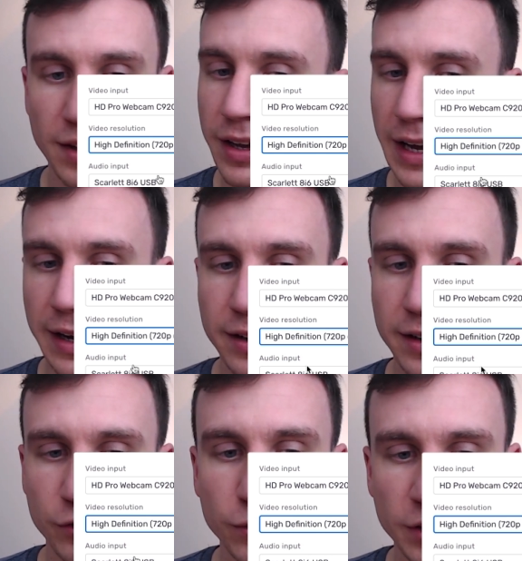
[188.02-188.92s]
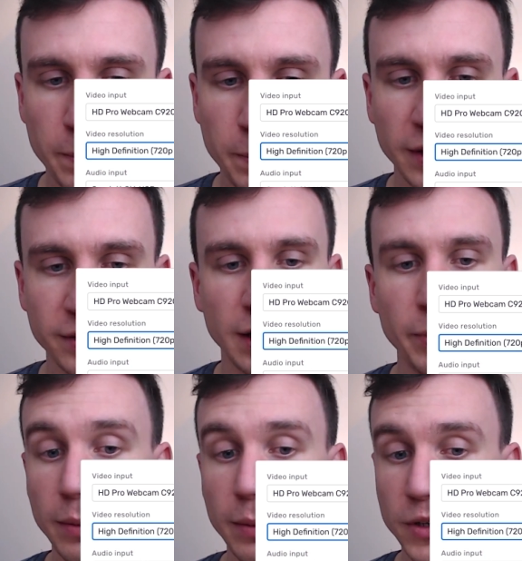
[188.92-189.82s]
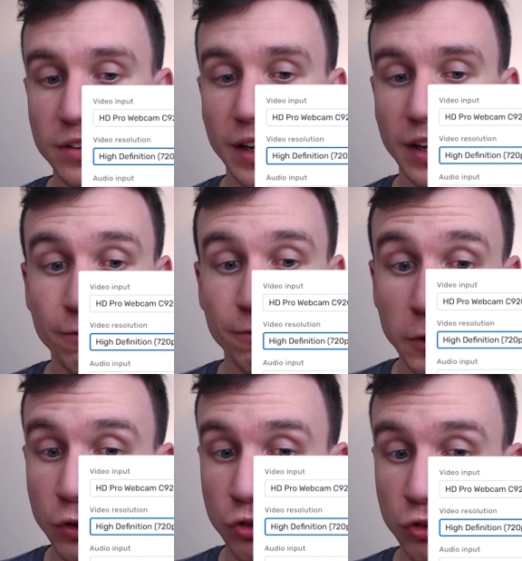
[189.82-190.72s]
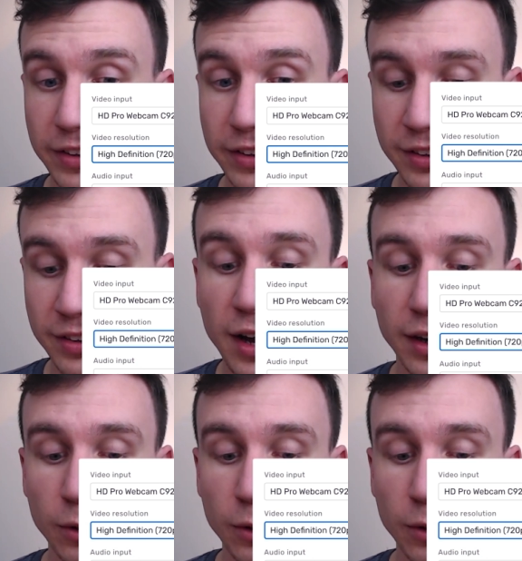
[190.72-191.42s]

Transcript: And it's also picked up that I'm using a Focusrite Scarlett,